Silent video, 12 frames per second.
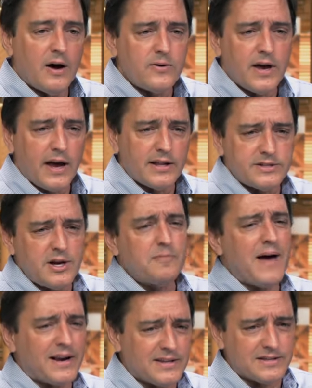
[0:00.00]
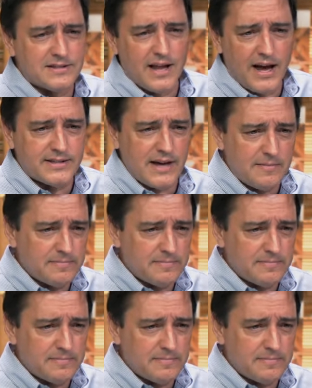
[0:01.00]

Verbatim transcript: Okay, let's go back to the slides.